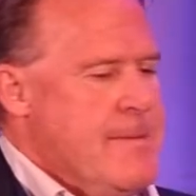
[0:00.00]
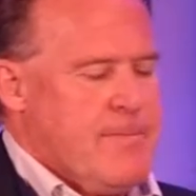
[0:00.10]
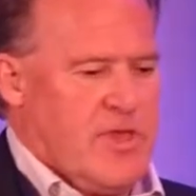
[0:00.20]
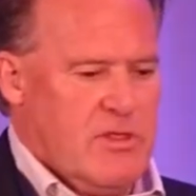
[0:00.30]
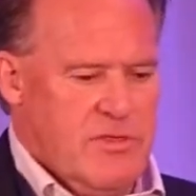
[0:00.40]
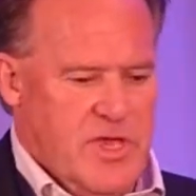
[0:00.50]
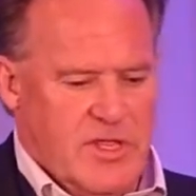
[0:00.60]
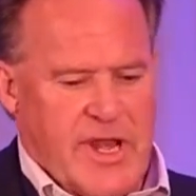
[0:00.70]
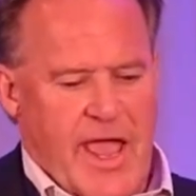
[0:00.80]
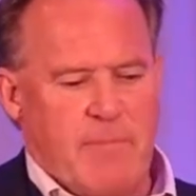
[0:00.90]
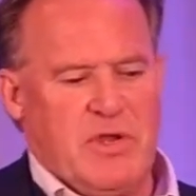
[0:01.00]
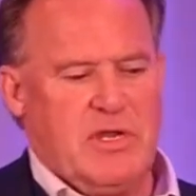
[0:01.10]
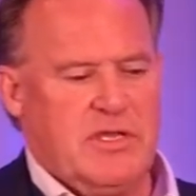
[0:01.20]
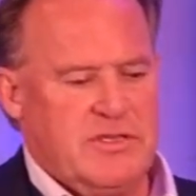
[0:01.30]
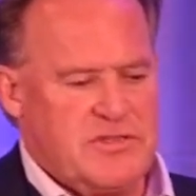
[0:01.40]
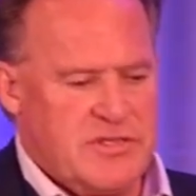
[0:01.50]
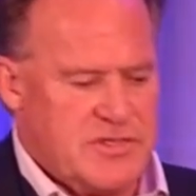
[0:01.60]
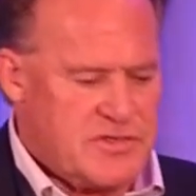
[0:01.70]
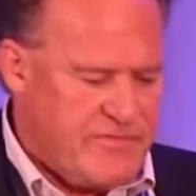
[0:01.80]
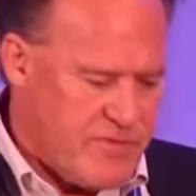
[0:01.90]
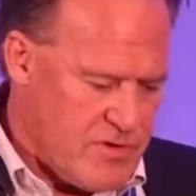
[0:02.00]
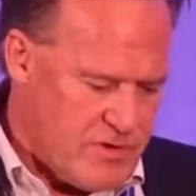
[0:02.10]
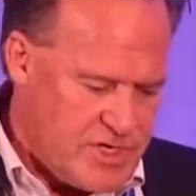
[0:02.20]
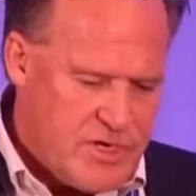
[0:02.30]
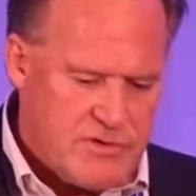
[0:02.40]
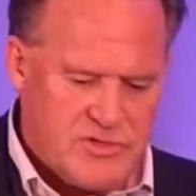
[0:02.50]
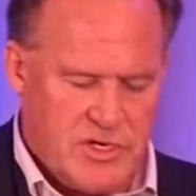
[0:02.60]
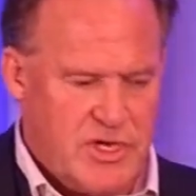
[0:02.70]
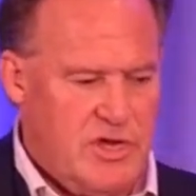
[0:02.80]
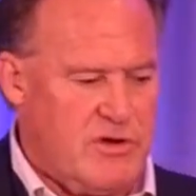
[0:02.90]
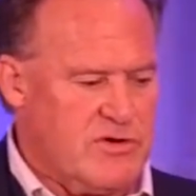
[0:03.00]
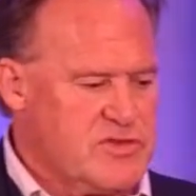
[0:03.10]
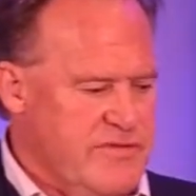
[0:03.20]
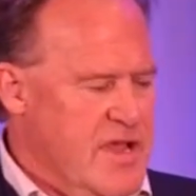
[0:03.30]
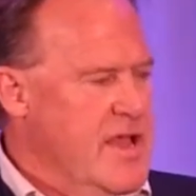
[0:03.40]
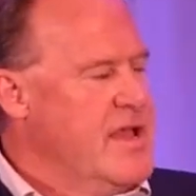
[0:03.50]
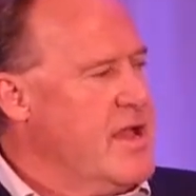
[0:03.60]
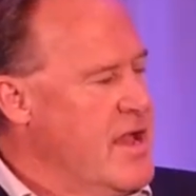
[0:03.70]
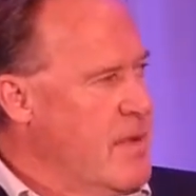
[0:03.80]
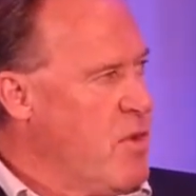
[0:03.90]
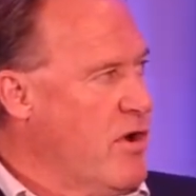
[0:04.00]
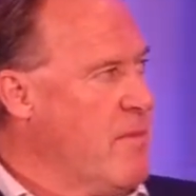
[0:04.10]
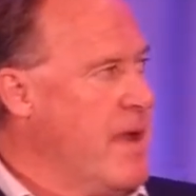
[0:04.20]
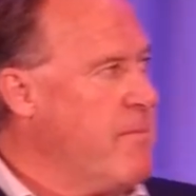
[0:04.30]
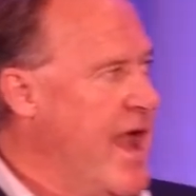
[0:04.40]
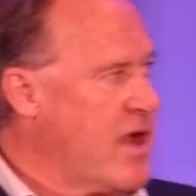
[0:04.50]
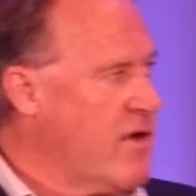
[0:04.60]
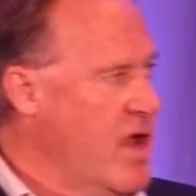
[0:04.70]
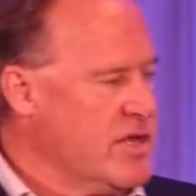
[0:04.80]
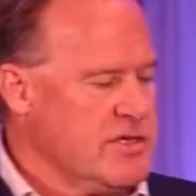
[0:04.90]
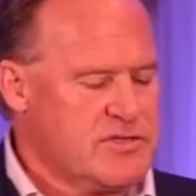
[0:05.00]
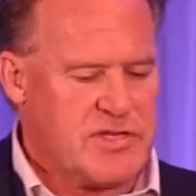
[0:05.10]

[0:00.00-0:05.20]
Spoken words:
The other thing that happened is for years and years, part of my background is